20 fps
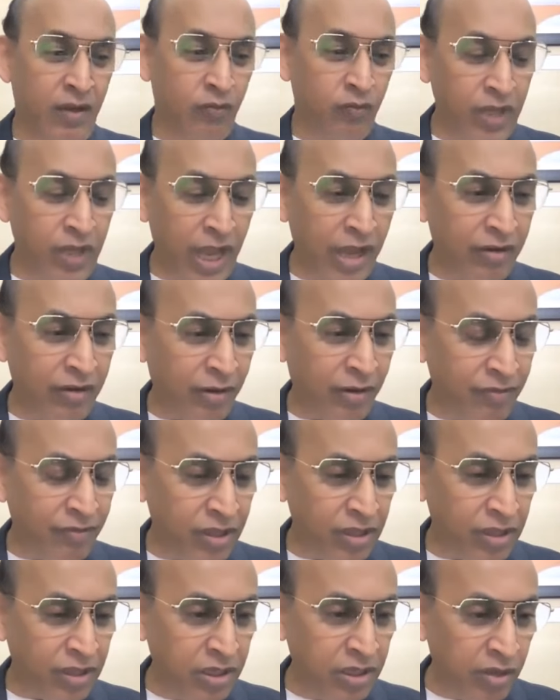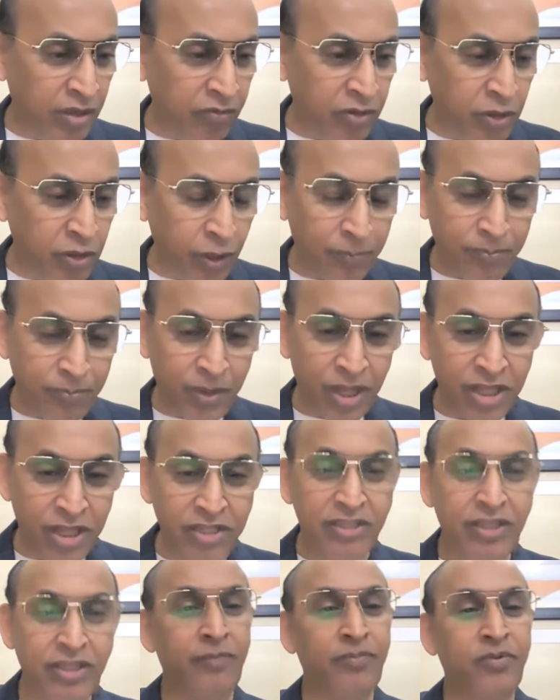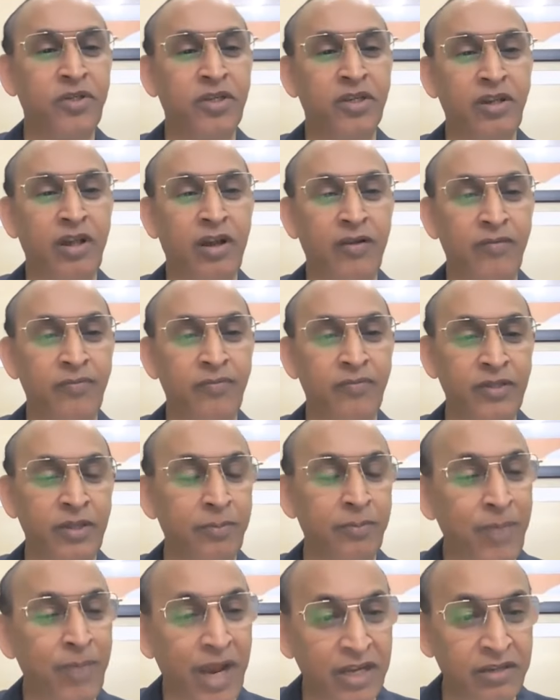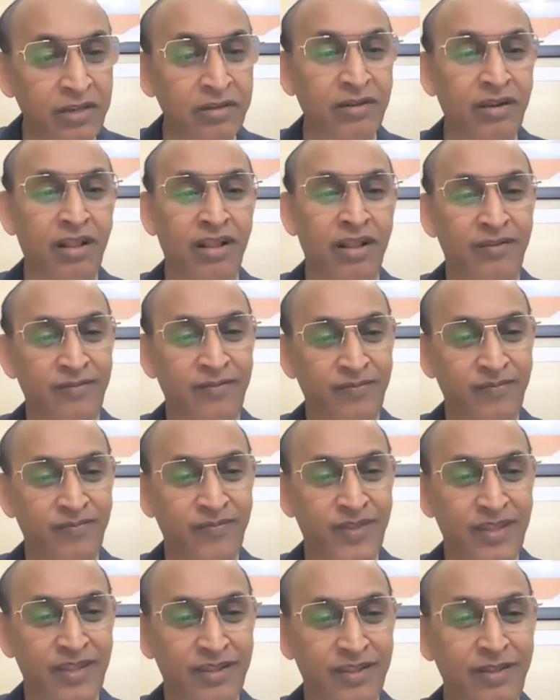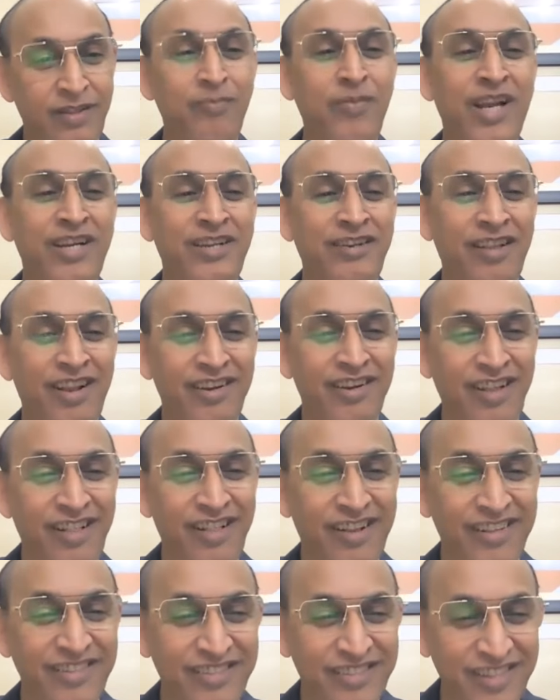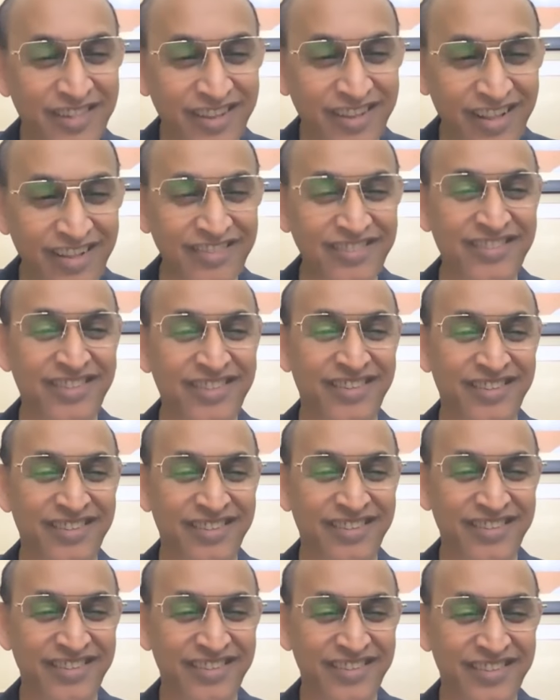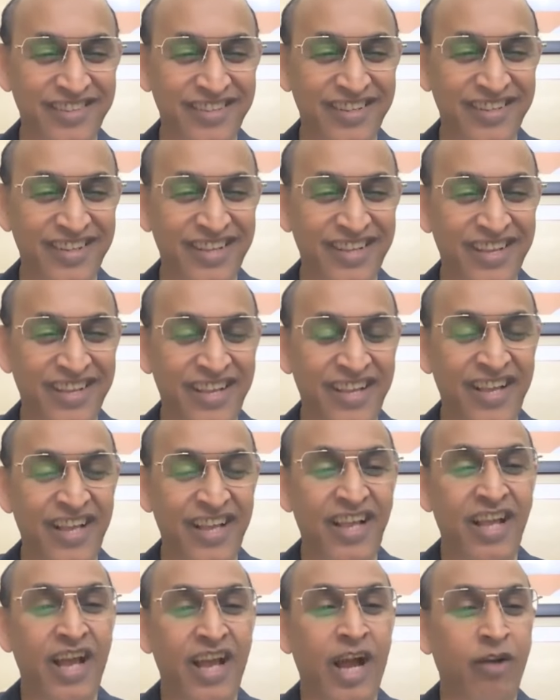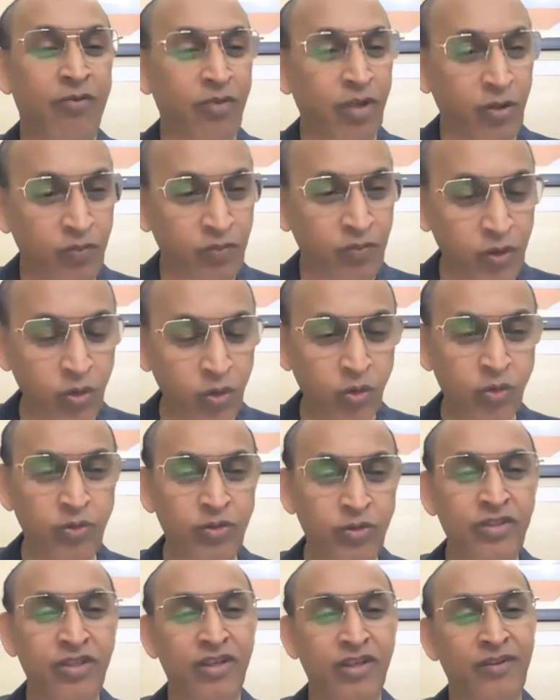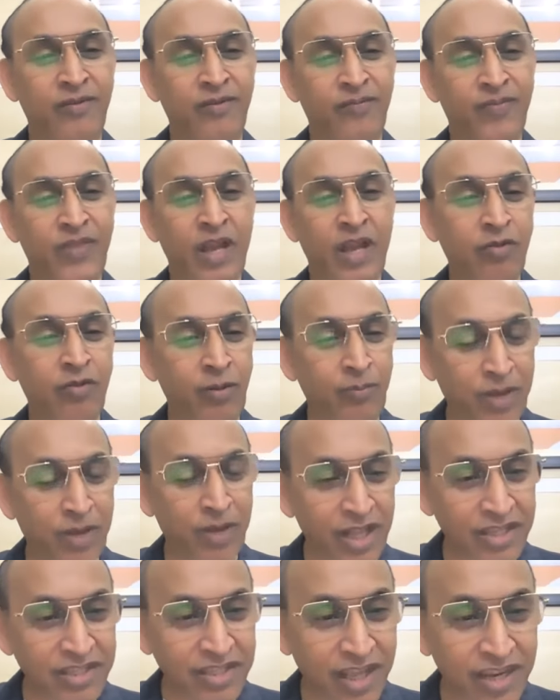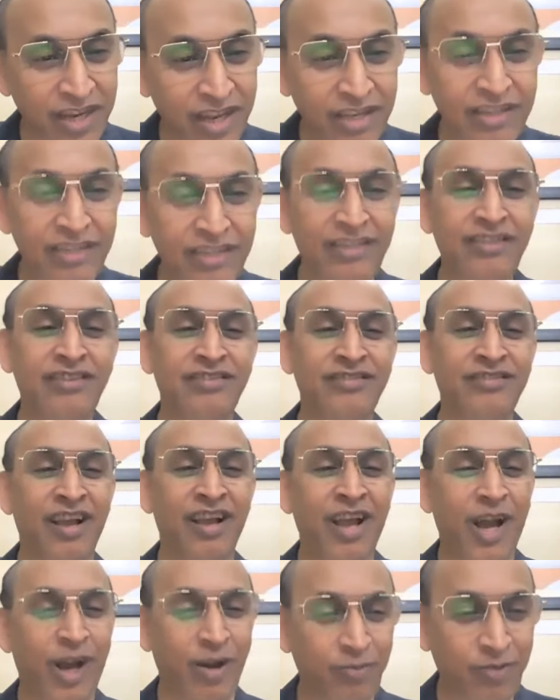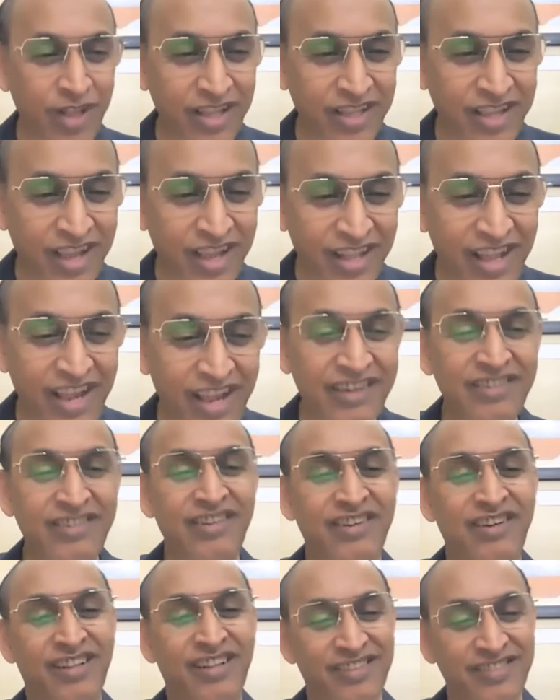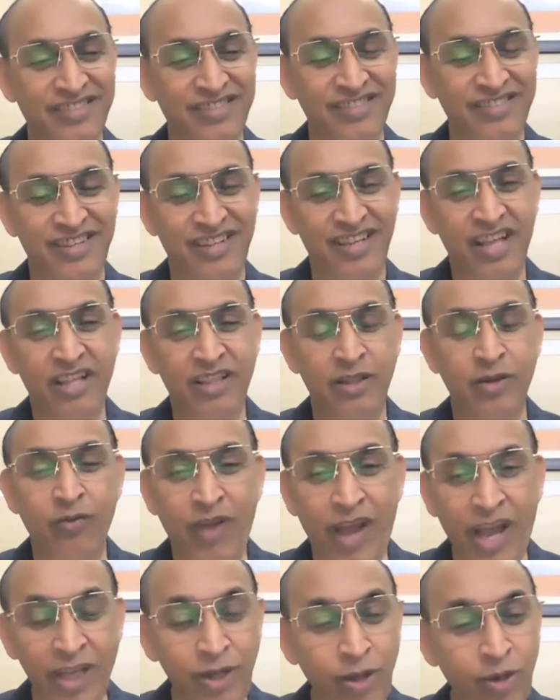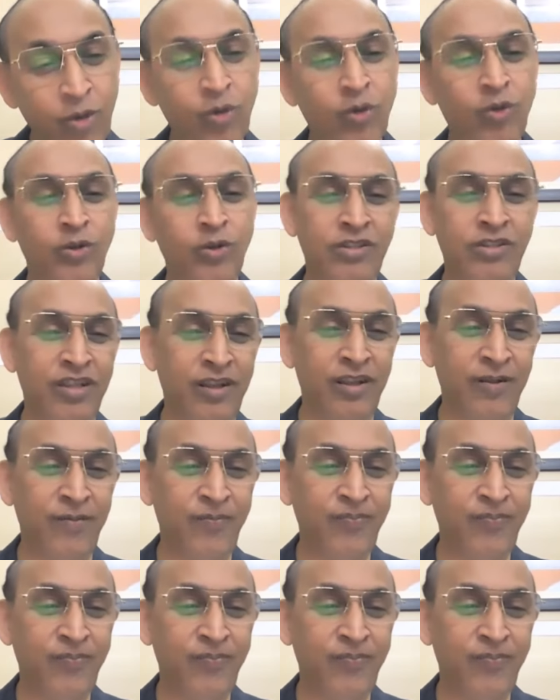We have our individual perception of the matter under consideration, our views, our personalities, our characters, the values,